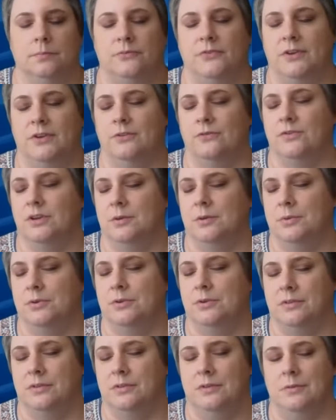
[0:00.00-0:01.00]
feel free to
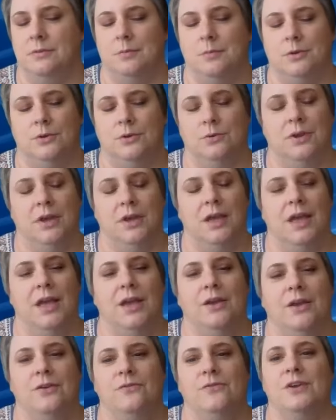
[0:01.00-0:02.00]
put it in the mute.
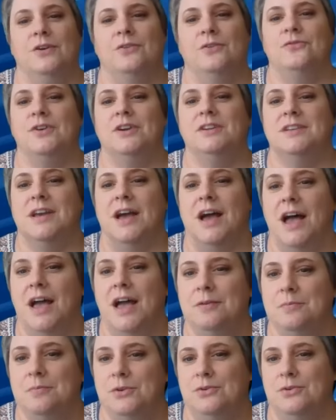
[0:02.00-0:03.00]
feel free to
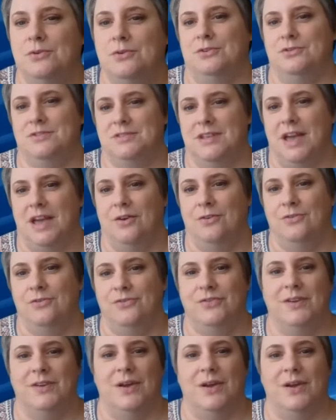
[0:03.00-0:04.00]
unmute
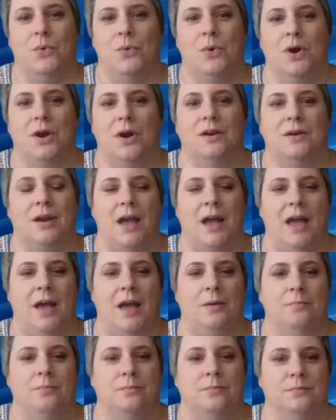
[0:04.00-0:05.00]
yourself, or
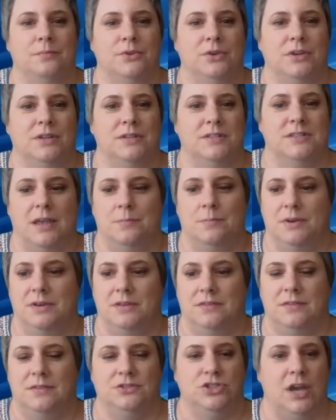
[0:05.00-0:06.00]
you can type it
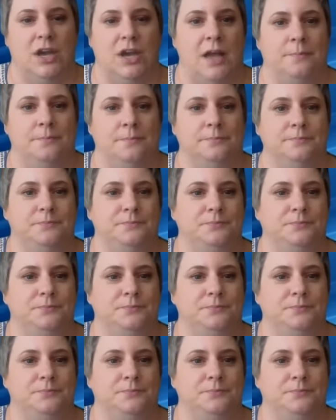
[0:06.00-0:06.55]
in the chat.